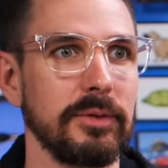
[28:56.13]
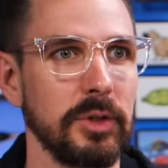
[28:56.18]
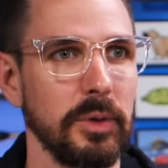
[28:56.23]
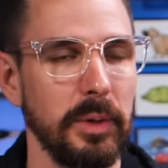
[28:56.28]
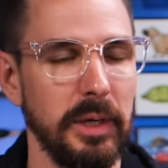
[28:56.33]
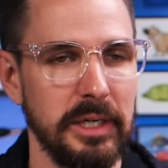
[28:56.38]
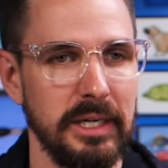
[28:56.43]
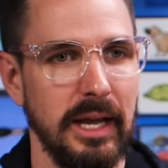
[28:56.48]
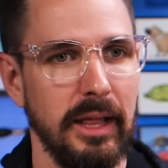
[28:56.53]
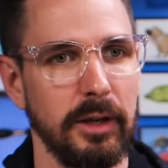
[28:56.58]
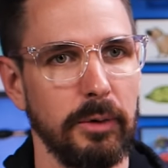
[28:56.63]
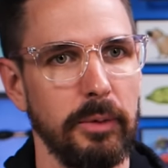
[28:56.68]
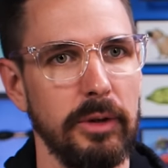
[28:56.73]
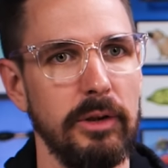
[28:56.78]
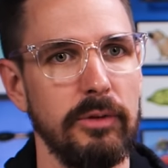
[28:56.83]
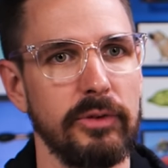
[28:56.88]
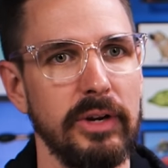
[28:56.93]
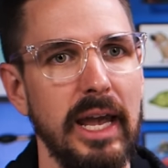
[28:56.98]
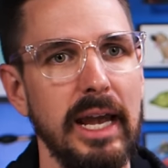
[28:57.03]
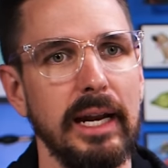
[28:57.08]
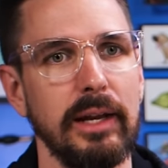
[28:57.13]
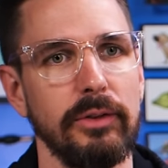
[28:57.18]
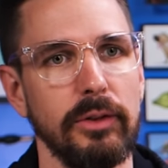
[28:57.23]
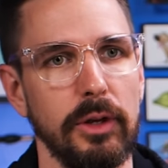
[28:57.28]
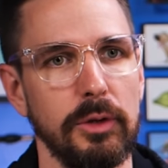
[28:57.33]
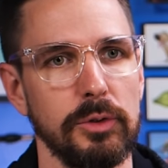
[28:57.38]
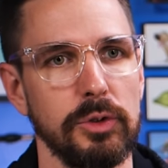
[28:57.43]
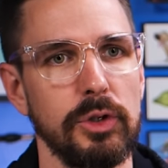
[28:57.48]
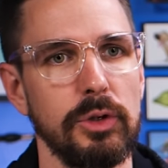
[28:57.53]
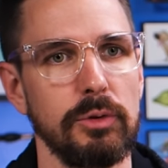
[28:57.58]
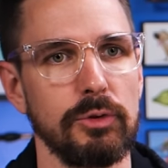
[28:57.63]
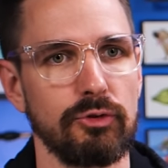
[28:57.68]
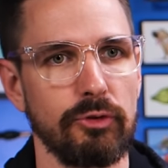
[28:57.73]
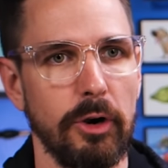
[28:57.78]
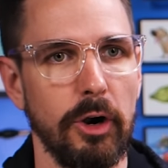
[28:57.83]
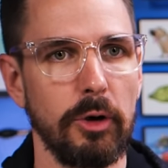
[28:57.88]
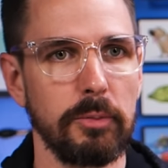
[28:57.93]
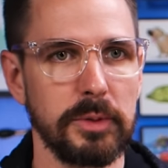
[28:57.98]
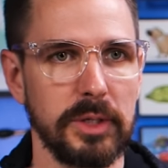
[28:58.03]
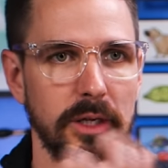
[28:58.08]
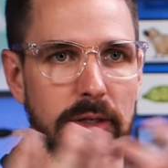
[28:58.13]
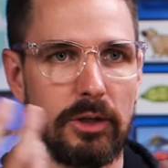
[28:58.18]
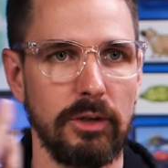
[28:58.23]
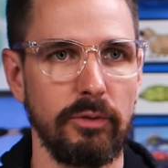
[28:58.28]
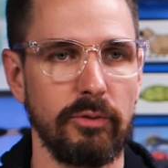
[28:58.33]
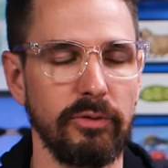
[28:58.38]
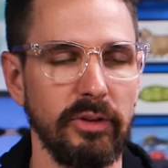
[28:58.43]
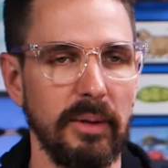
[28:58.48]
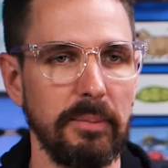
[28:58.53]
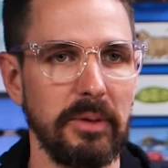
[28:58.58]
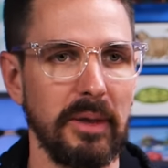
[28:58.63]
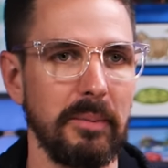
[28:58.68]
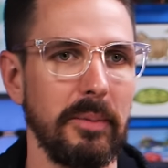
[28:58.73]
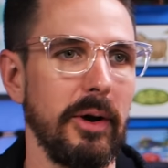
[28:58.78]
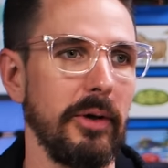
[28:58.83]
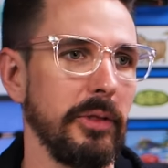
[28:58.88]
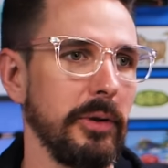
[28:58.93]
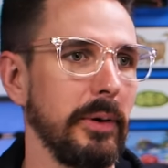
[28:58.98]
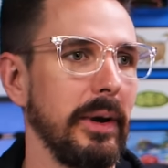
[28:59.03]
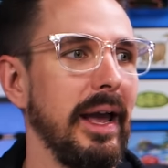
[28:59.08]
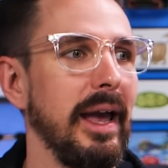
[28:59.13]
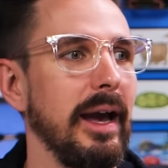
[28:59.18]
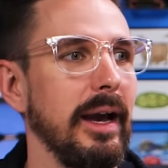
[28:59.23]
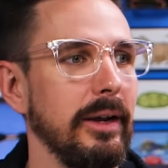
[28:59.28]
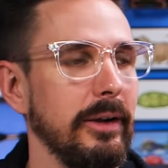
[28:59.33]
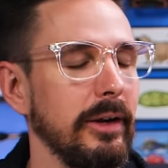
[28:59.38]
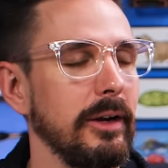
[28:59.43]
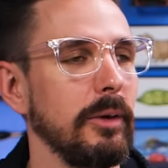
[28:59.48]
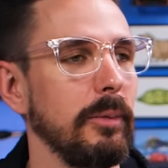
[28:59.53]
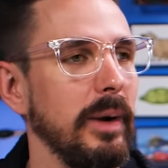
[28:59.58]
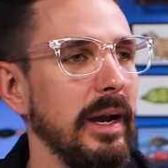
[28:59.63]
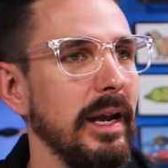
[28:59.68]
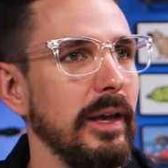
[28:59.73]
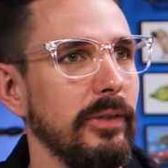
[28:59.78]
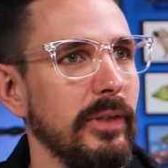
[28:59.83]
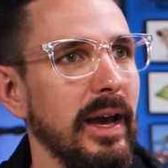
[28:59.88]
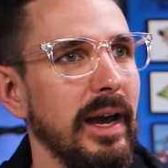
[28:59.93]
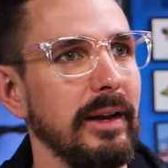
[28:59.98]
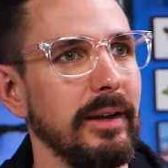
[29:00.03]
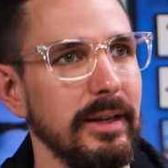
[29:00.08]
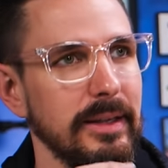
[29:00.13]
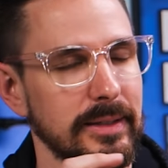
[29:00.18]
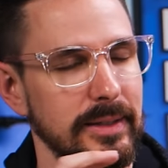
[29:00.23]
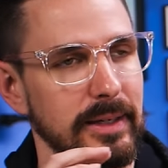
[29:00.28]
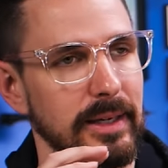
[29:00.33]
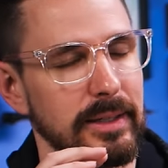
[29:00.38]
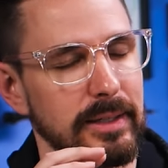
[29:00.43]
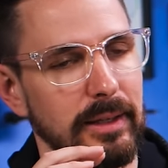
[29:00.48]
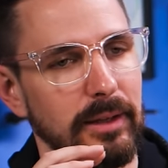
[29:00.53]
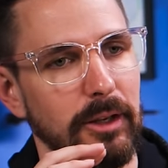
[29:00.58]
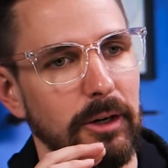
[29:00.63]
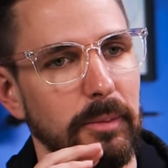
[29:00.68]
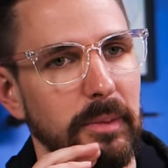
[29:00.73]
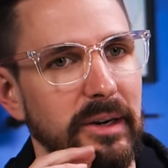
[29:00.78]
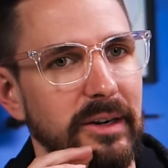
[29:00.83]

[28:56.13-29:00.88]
of storytelling where you've taken those two tropes and you flip them on their head in a way yeah, that is, is right. a little